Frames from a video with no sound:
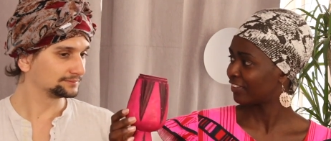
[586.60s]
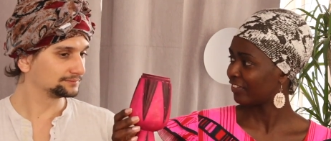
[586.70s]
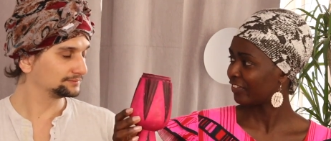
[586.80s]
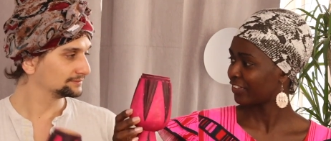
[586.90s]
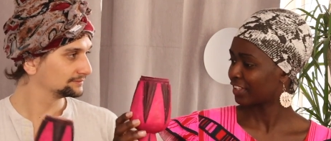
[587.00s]

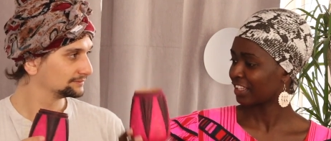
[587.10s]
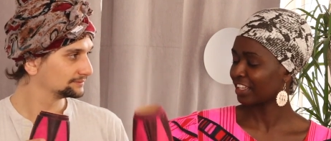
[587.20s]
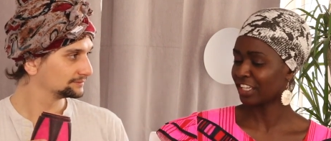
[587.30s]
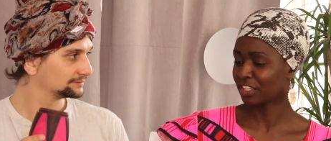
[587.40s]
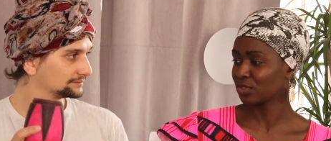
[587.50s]
Speaker 1: mm-hmm.
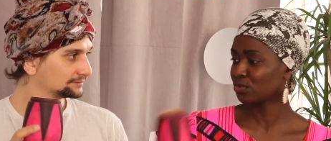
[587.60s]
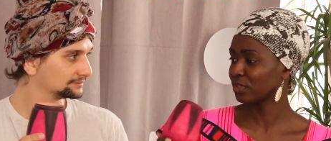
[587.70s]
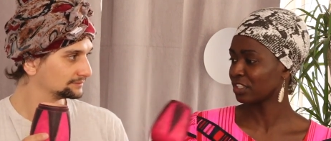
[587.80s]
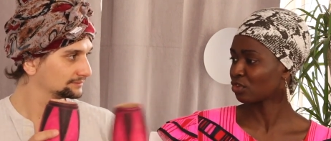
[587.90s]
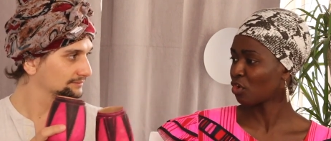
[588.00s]
and two
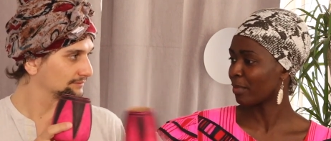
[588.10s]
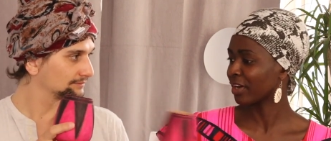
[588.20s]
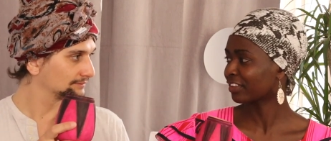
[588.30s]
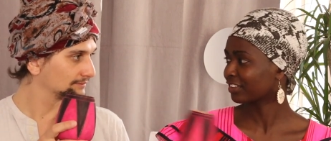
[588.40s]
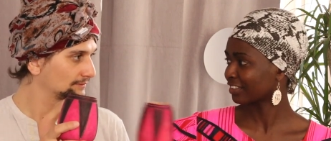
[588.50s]
is
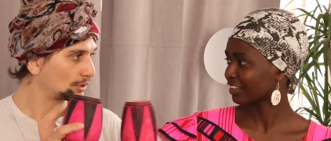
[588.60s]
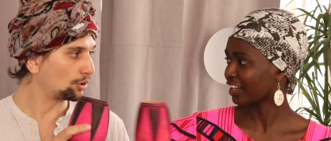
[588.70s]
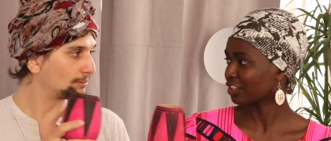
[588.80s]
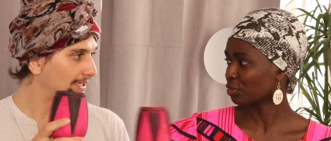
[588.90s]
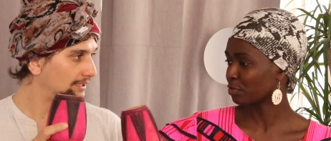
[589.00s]
oma.
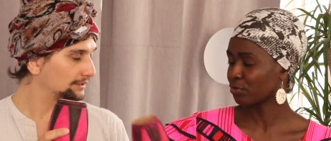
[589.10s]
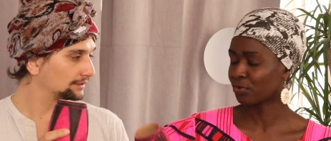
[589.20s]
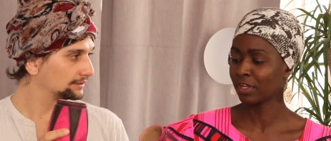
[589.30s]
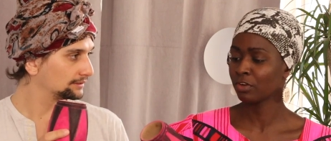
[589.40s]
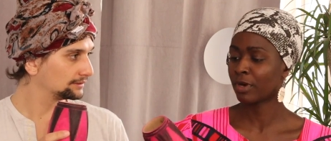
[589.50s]
Oma.
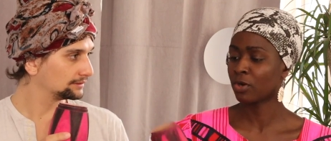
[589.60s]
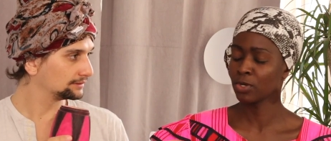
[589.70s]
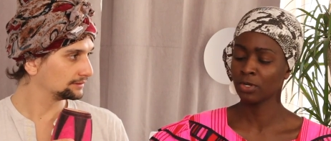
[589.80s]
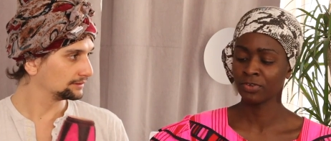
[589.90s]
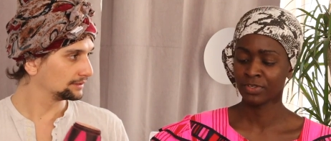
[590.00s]

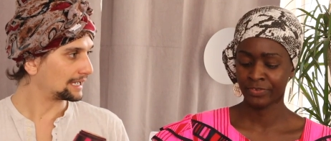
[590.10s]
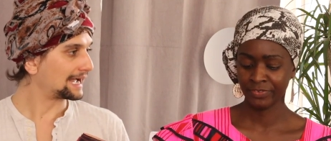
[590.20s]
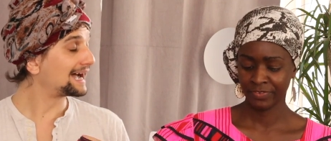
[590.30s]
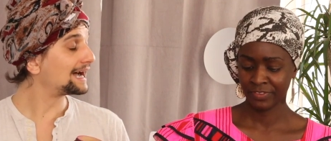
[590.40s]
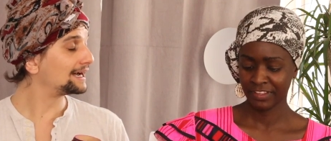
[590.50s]
omaholo.
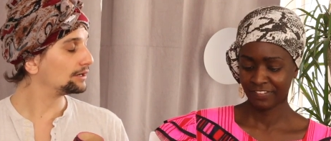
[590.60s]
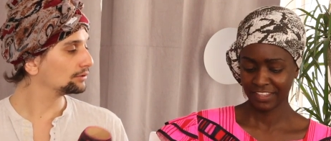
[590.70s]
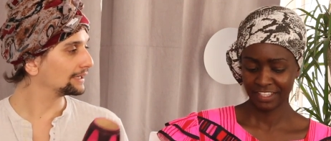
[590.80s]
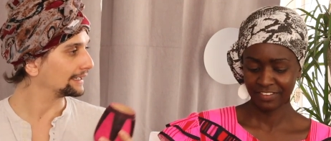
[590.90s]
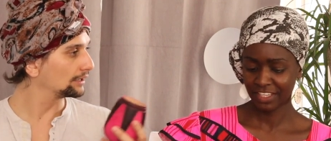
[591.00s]
Speaker 2: Ah, ah,
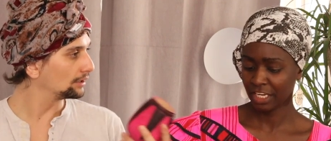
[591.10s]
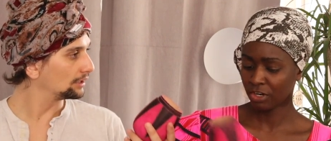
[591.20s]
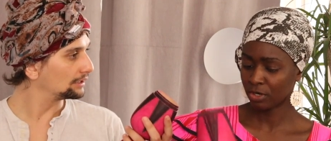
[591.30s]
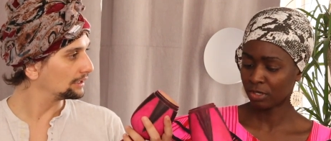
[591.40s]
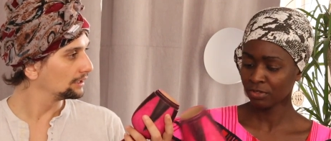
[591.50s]
okay. A
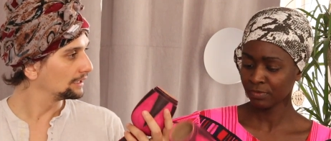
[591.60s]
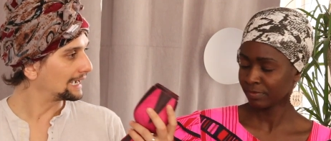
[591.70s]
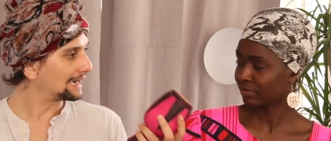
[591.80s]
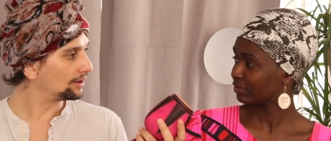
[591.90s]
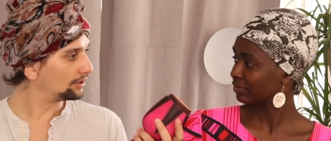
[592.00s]
holo
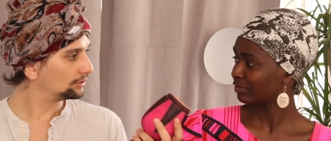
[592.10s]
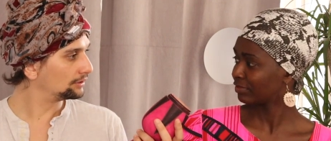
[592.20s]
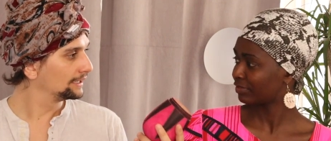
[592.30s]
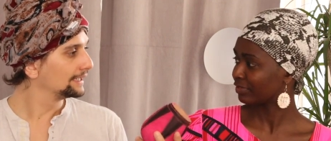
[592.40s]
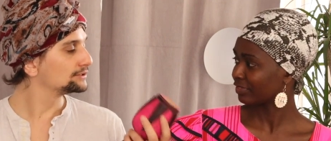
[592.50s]

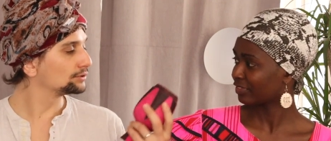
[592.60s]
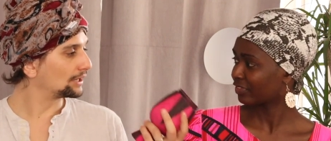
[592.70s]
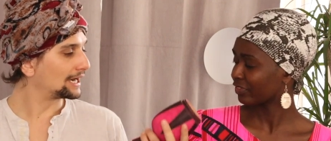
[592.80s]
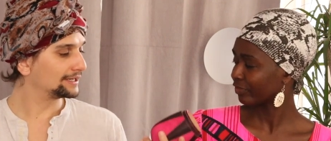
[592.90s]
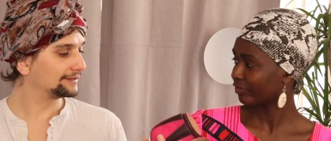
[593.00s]
Holo. So
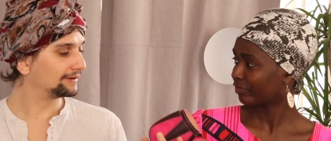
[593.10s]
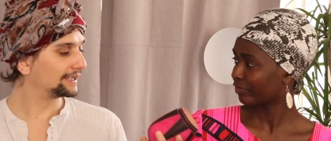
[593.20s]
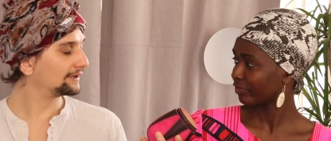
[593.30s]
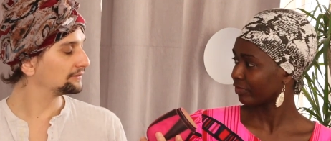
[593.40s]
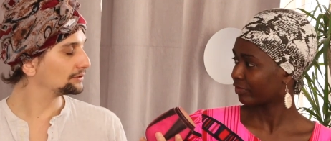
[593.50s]
if I
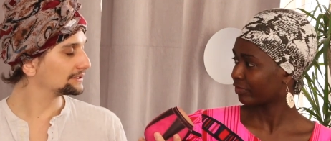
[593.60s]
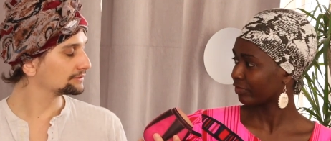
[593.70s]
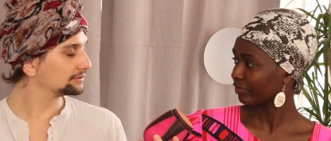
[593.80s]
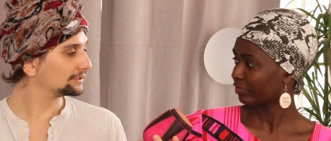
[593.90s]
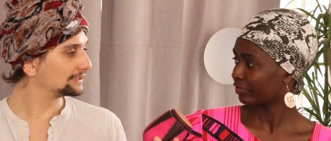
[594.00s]
have to
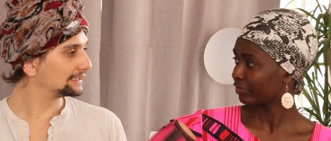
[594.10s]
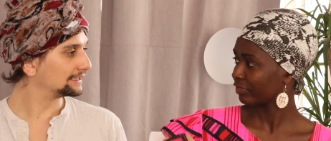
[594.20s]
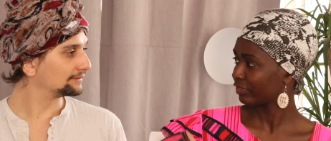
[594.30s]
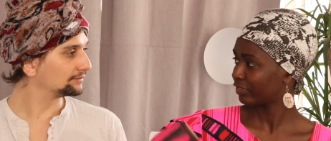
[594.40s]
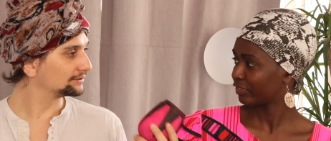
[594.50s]
ask for
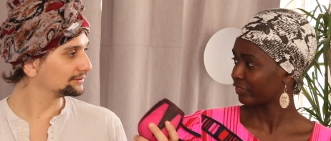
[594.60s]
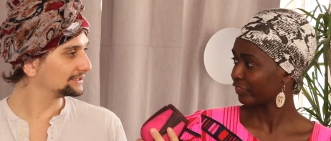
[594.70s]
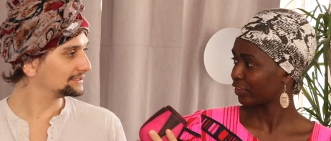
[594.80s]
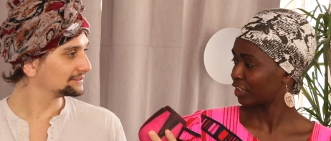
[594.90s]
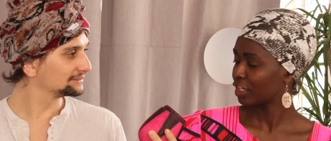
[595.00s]
uh, for
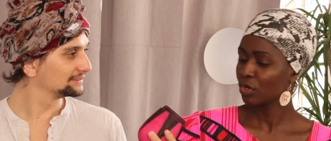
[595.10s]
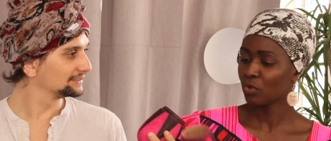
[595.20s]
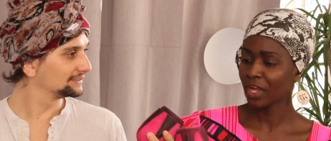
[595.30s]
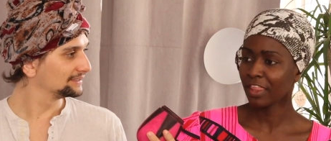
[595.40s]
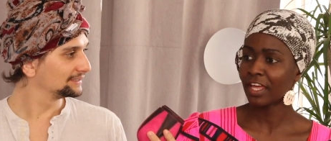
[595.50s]
this.
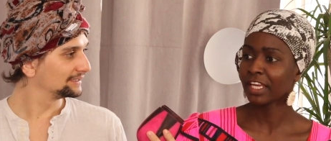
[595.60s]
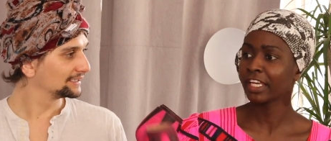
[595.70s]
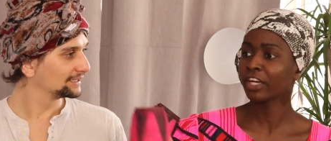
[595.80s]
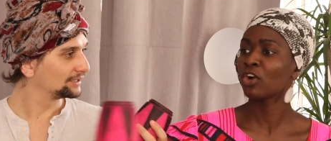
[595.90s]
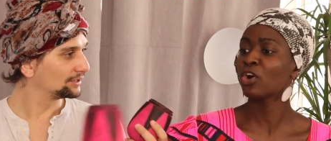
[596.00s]
Speaker 1: Kwatange